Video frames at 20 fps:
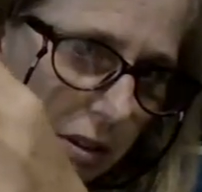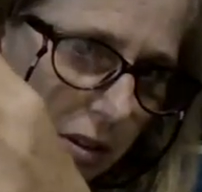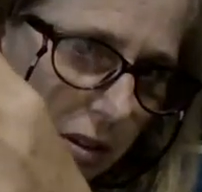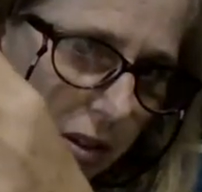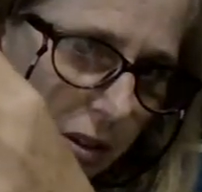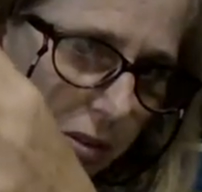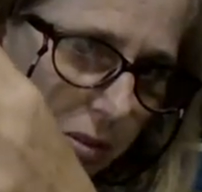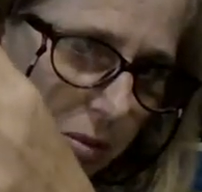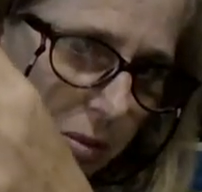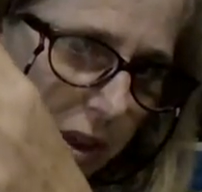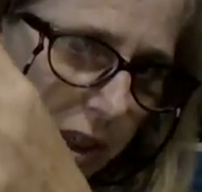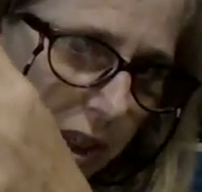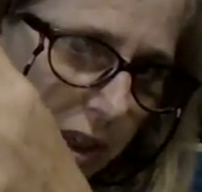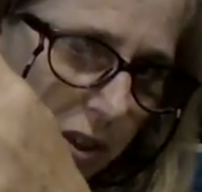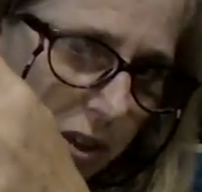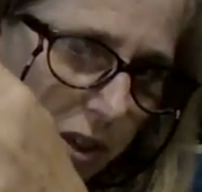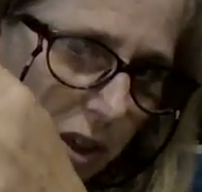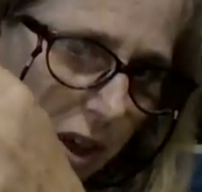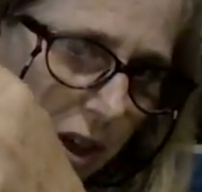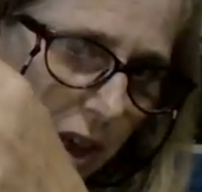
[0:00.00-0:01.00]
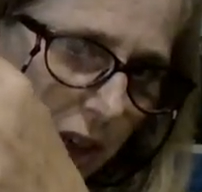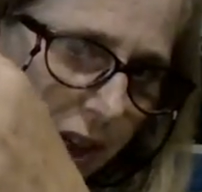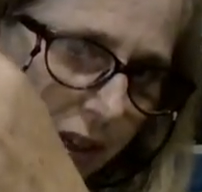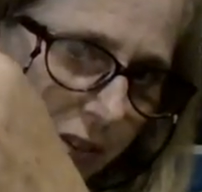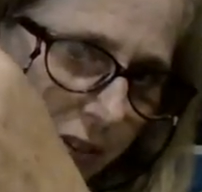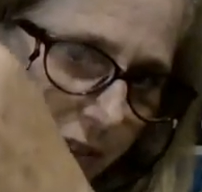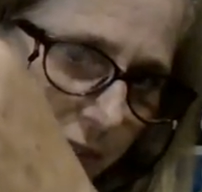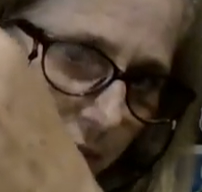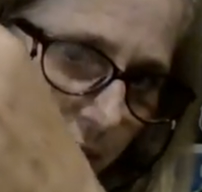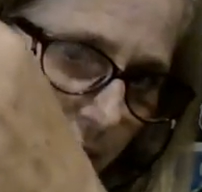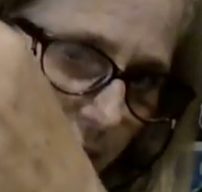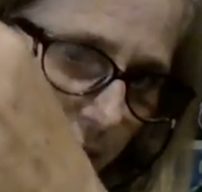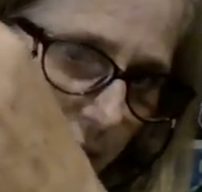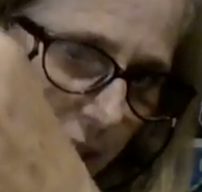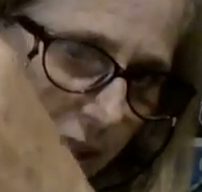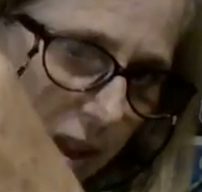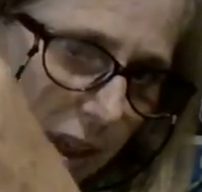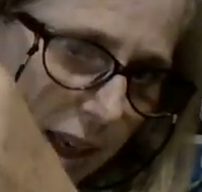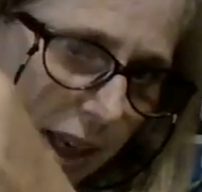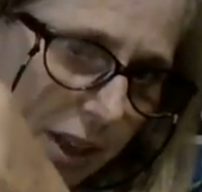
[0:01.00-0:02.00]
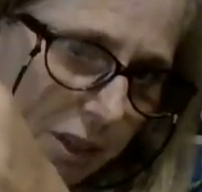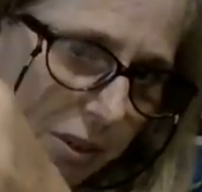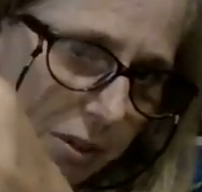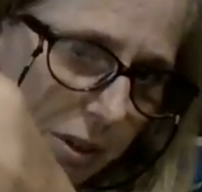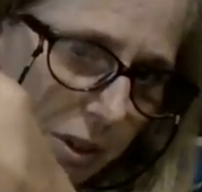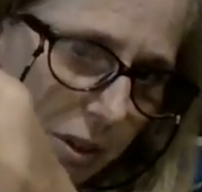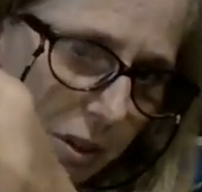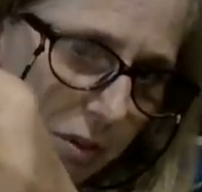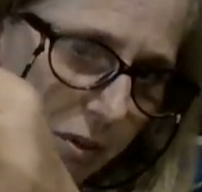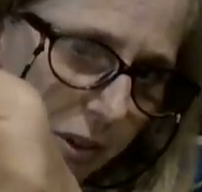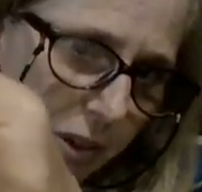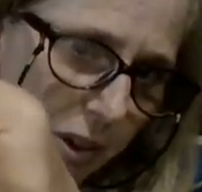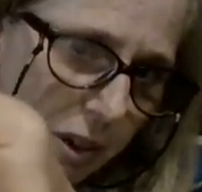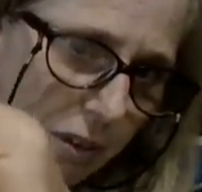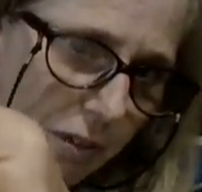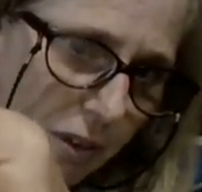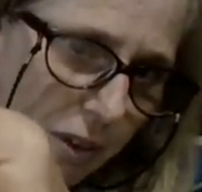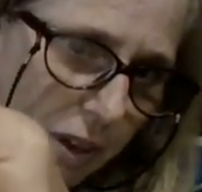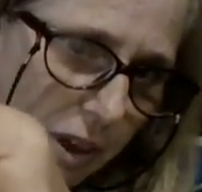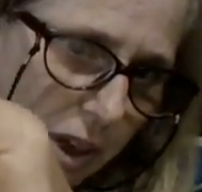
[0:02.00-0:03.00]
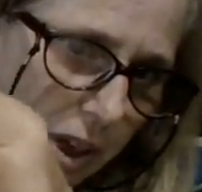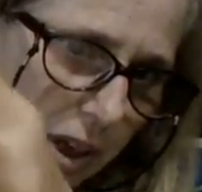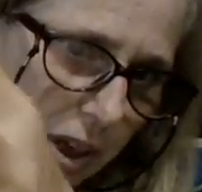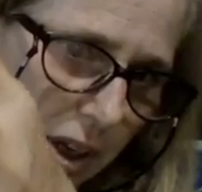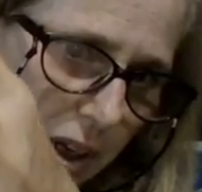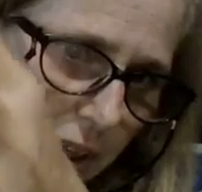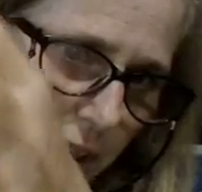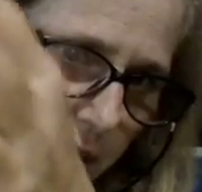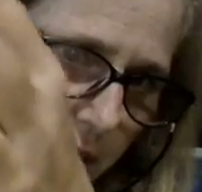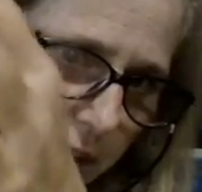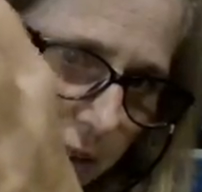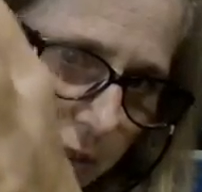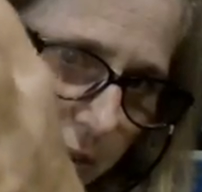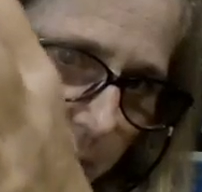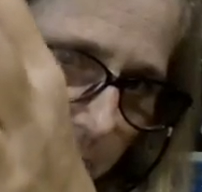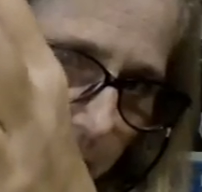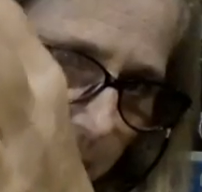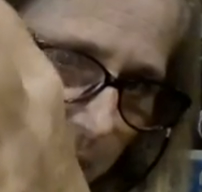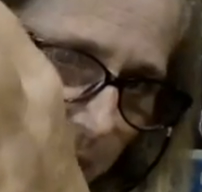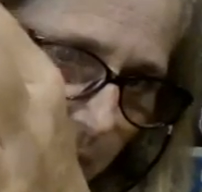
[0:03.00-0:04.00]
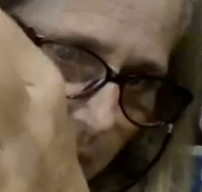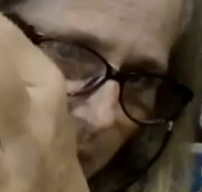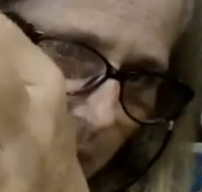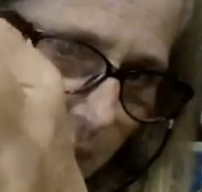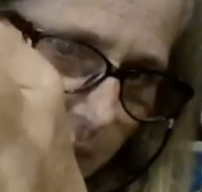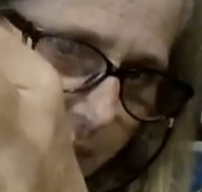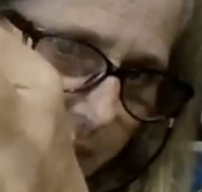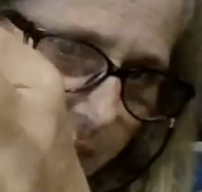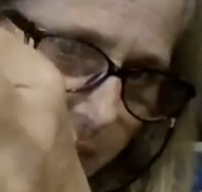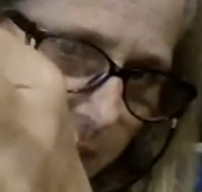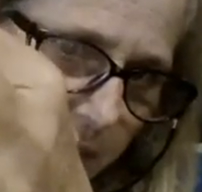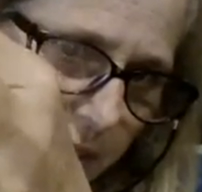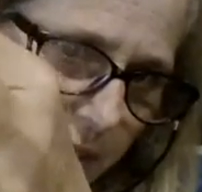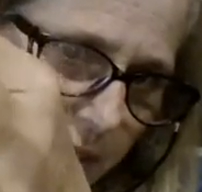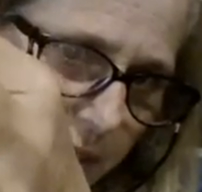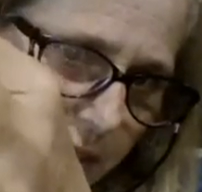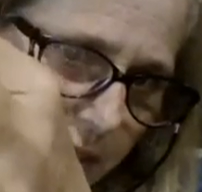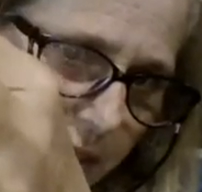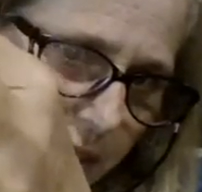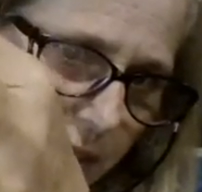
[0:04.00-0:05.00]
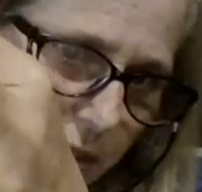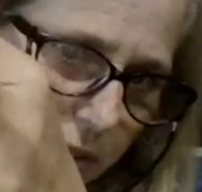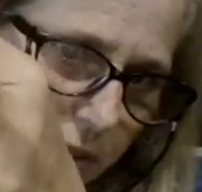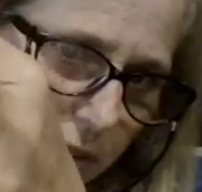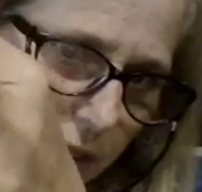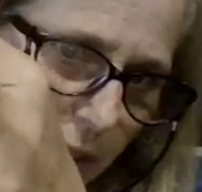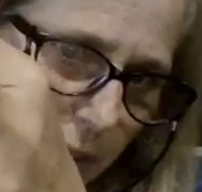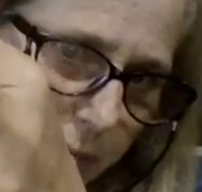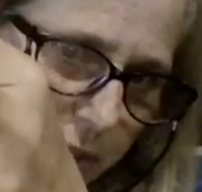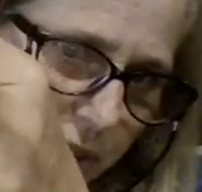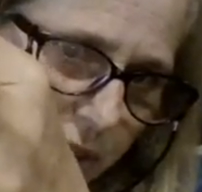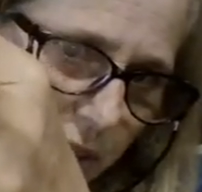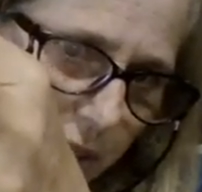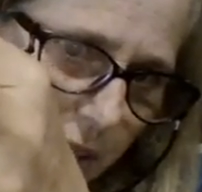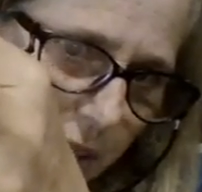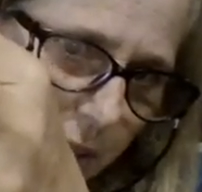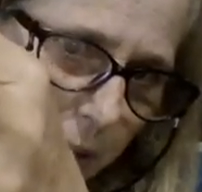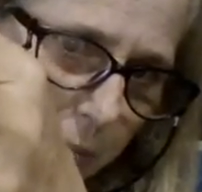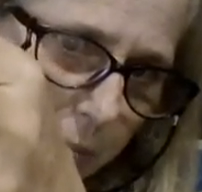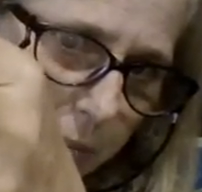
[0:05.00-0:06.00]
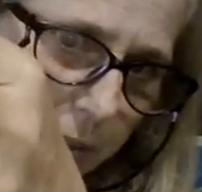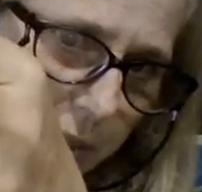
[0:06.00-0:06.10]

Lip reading: the 3 dots, and I do it over and over, the 3 dots, and then the teardrop shape,